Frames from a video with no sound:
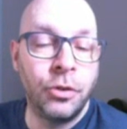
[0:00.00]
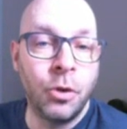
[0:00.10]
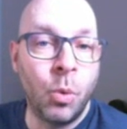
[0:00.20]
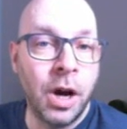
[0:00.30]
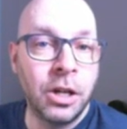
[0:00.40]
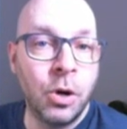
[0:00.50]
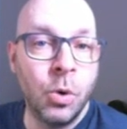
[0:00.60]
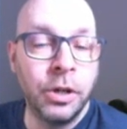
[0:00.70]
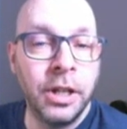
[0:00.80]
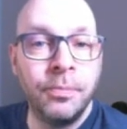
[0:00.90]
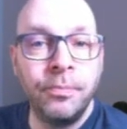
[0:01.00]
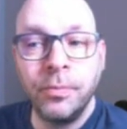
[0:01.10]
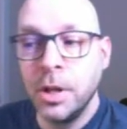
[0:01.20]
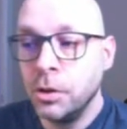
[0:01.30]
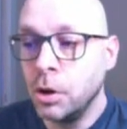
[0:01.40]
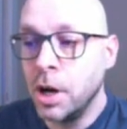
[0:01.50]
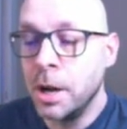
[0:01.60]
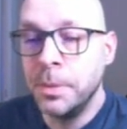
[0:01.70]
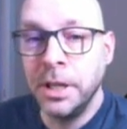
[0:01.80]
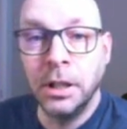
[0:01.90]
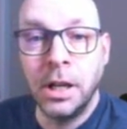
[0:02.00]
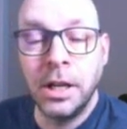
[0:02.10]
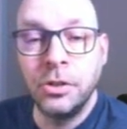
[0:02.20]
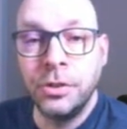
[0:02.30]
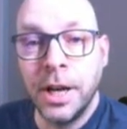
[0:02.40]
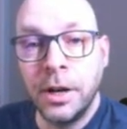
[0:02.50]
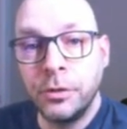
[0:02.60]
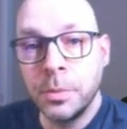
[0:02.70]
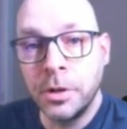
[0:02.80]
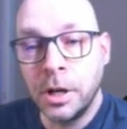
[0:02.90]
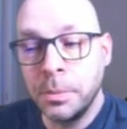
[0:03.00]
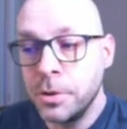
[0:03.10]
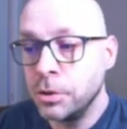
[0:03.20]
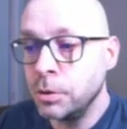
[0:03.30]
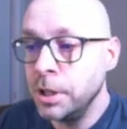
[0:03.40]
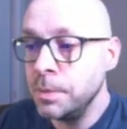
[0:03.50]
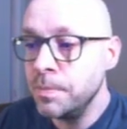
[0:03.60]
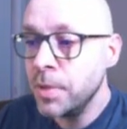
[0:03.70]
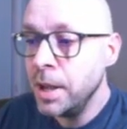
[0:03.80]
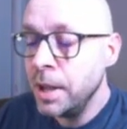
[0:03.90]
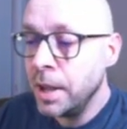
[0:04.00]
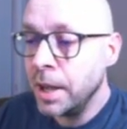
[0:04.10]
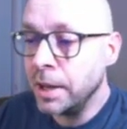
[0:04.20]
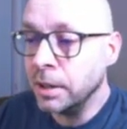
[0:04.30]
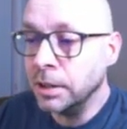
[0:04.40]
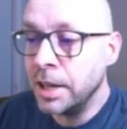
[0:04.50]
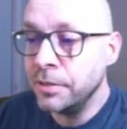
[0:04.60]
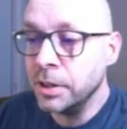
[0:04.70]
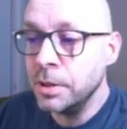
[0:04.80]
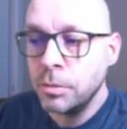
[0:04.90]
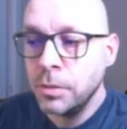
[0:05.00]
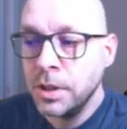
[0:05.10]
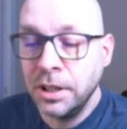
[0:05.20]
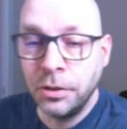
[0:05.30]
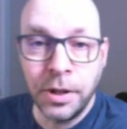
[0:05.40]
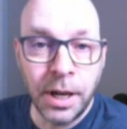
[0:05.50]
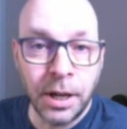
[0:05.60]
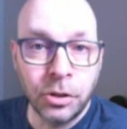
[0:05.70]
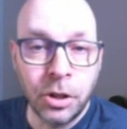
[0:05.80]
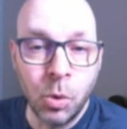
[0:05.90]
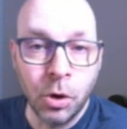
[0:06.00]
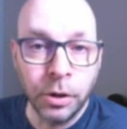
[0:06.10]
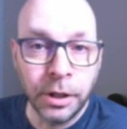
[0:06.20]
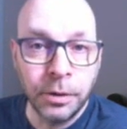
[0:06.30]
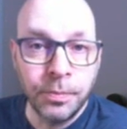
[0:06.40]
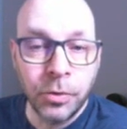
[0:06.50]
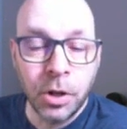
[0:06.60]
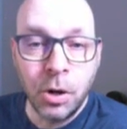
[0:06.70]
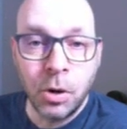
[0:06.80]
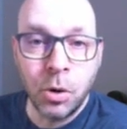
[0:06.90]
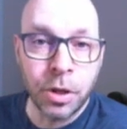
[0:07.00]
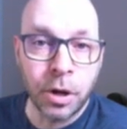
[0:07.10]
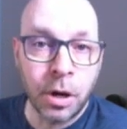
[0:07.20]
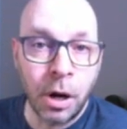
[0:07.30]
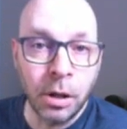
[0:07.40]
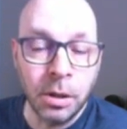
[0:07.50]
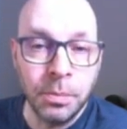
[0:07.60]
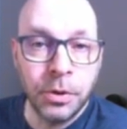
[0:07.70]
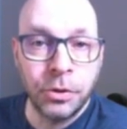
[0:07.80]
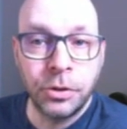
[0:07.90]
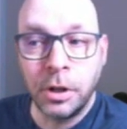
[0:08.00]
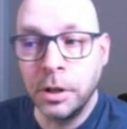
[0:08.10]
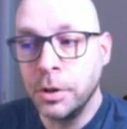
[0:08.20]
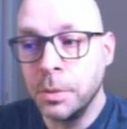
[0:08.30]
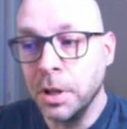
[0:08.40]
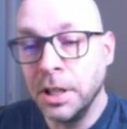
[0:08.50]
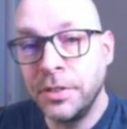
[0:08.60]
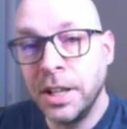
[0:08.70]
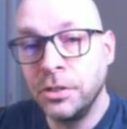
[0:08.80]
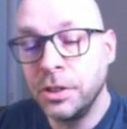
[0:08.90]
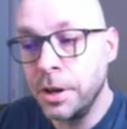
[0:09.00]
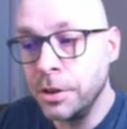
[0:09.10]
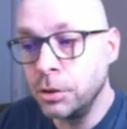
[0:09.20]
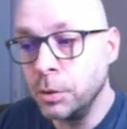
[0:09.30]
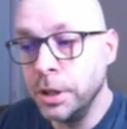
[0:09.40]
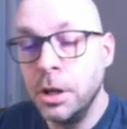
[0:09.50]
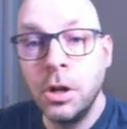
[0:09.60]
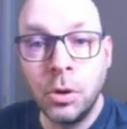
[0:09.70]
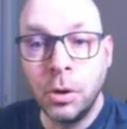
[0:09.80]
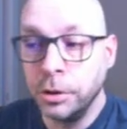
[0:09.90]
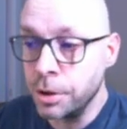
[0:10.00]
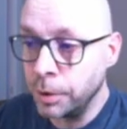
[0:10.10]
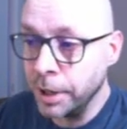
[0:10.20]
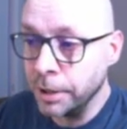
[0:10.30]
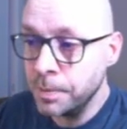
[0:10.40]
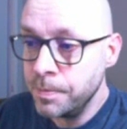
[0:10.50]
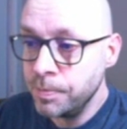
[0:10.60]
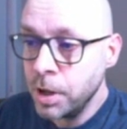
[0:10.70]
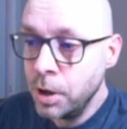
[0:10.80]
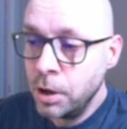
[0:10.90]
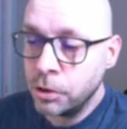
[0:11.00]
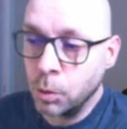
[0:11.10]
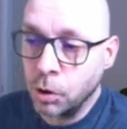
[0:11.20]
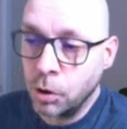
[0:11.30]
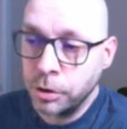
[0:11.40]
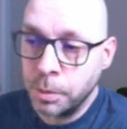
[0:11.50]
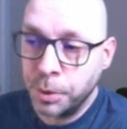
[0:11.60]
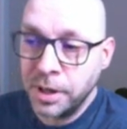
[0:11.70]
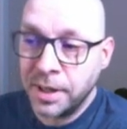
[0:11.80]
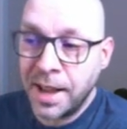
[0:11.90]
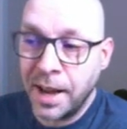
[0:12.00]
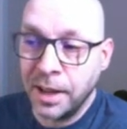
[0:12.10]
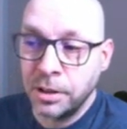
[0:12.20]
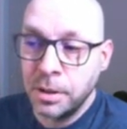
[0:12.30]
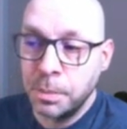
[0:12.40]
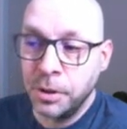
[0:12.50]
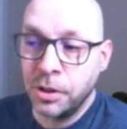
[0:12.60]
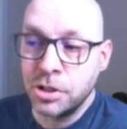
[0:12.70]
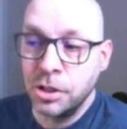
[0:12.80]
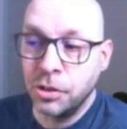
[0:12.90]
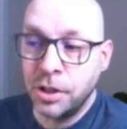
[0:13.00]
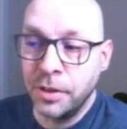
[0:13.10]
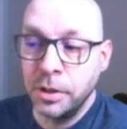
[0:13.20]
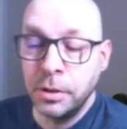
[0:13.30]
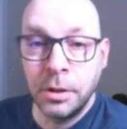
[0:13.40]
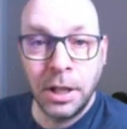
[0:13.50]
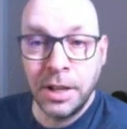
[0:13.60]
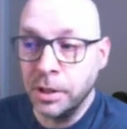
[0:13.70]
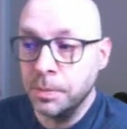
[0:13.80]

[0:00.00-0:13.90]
the Y coordinate, so how many lines down from the top of the screen, and 11 is the X coordinate, or the column starting from the left hand side of the screen going to the right. So we're going to print at position 7, 11.